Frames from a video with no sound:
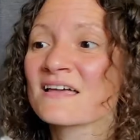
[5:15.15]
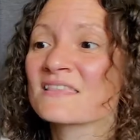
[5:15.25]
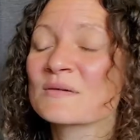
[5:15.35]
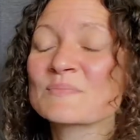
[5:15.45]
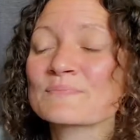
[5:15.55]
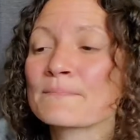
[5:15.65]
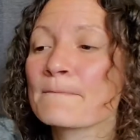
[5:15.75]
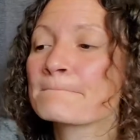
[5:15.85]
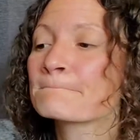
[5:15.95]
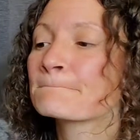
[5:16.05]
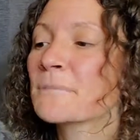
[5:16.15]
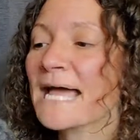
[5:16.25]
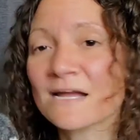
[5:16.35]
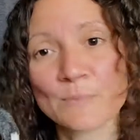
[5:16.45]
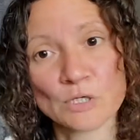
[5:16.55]
the
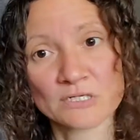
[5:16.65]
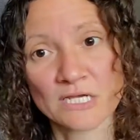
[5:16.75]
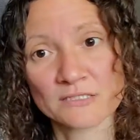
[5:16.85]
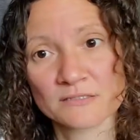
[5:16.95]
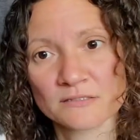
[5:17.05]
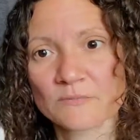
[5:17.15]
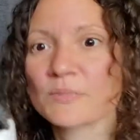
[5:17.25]
blackbird does,